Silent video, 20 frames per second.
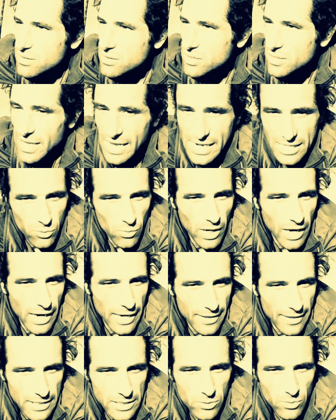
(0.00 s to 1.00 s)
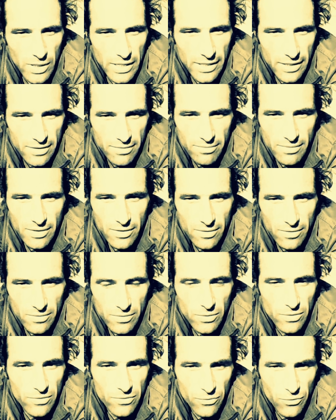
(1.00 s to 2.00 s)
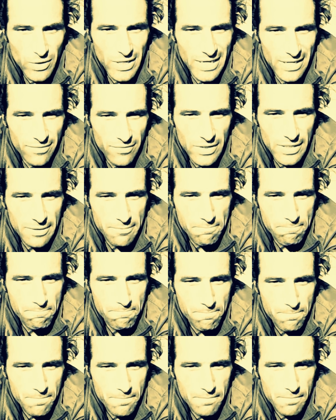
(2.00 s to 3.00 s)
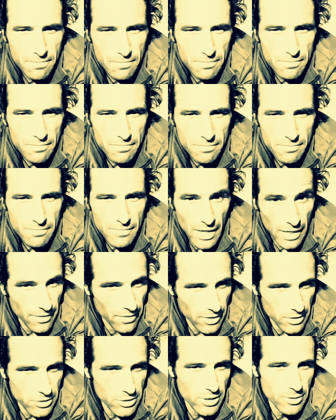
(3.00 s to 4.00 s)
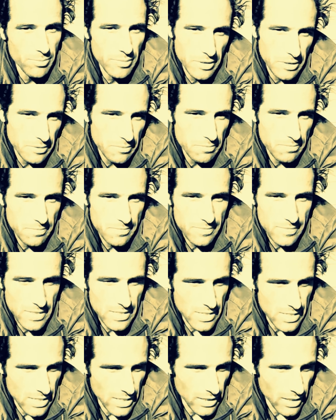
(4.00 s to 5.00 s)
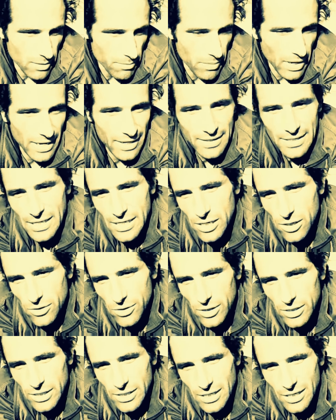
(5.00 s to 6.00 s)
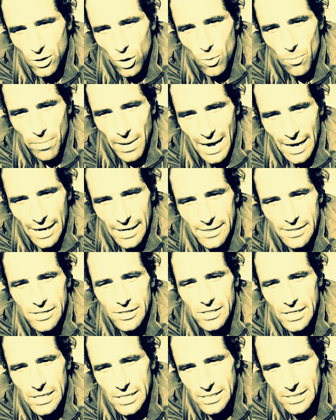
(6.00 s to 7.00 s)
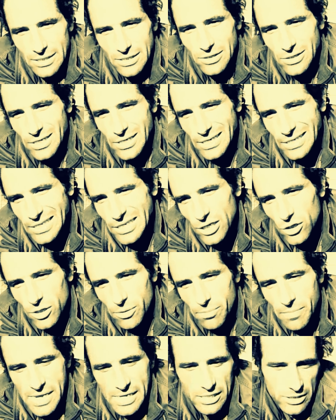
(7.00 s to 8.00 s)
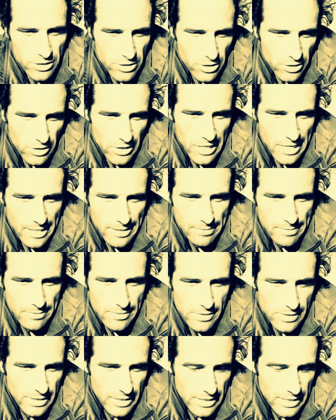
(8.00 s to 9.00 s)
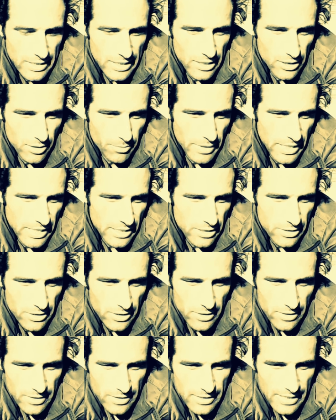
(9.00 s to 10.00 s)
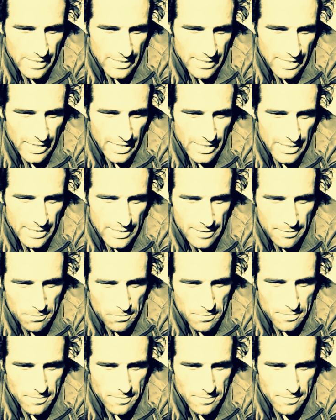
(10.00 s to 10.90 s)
So that's why they're afraid of it, and they should be. But they go about it. You're gonna kill the messenger, huh? You're gonna kill the messenger. Is that the idea?